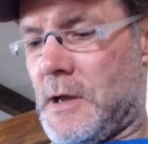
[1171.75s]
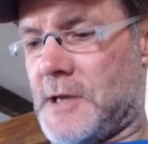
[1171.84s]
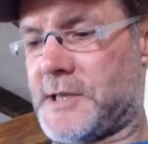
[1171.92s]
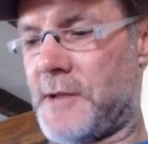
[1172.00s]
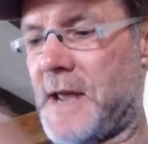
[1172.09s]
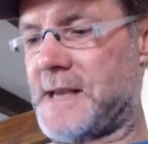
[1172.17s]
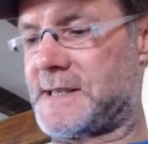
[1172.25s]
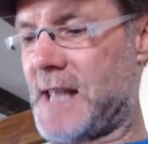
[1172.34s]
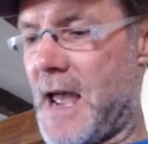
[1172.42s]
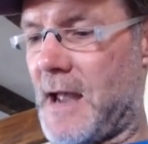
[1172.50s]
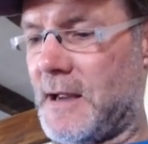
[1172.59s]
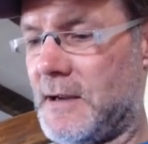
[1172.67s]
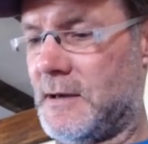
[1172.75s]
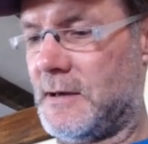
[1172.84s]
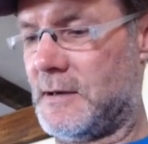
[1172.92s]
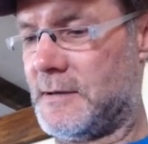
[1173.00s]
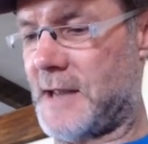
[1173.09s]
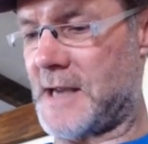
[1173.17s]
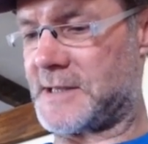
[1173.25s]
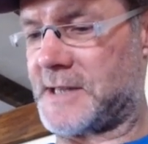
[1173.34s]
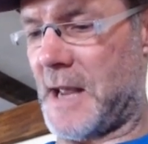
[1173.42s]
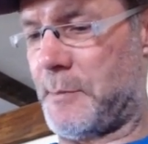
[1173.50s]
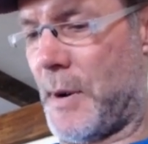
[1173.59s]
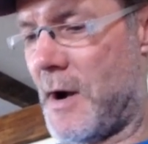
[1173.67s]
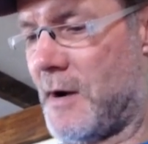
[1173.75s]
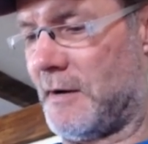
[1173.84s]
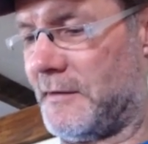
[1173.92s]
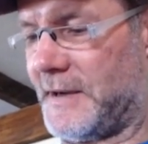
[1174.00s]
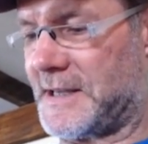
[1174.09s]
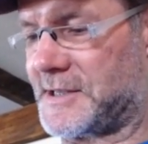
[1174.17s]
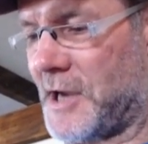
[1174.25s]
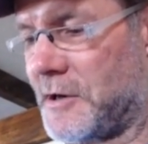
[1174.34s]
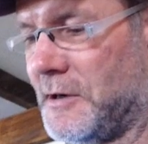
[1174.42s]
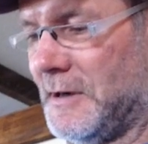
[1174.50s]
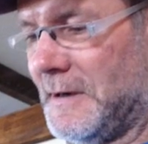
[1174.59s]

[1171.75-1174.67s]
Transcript: So that's that part of it. So,